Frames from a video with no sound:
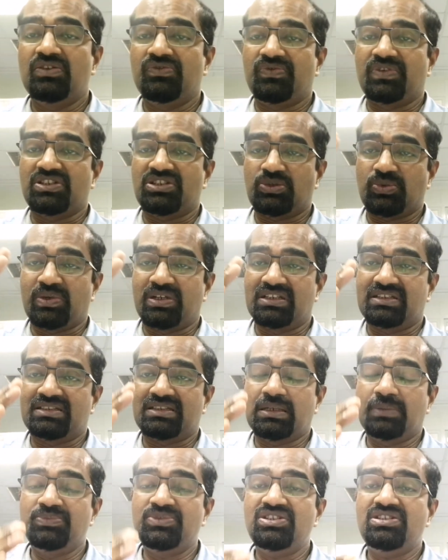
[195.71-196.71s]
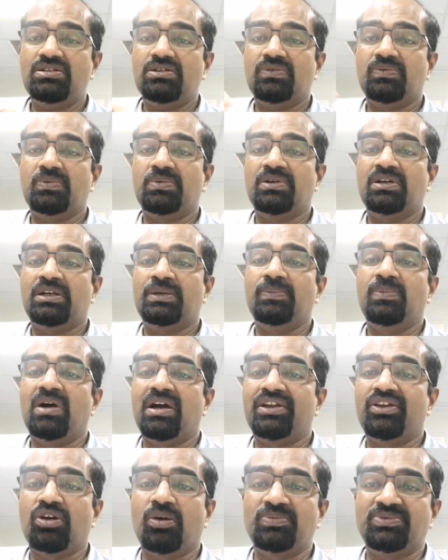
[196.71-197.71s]
First one, subject, verb,
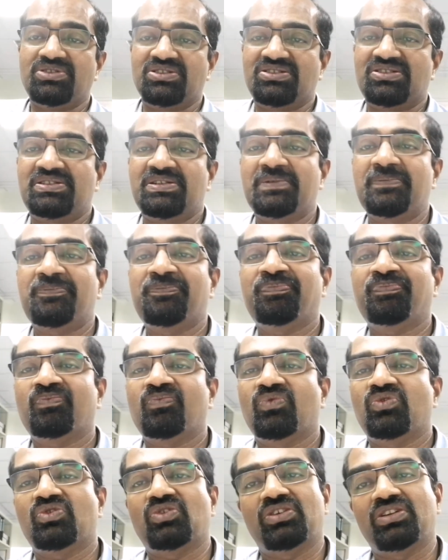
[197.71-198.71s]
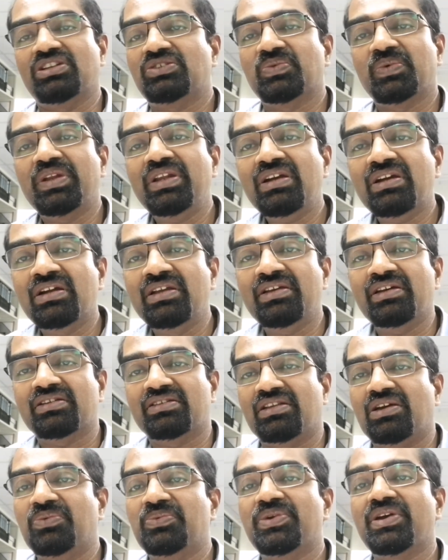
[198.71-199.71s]
and object. So it is very
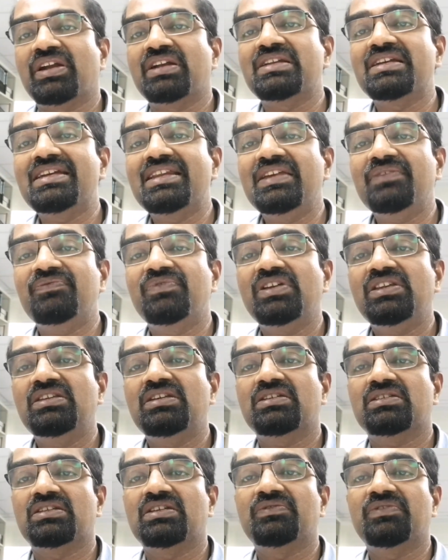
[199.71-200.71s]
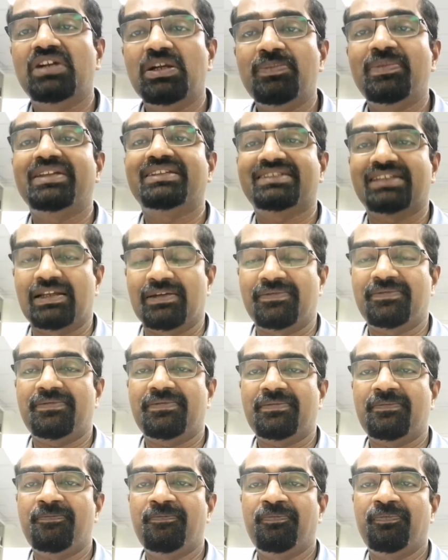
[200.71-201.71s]
clear. Now we are dealing with the verb itself.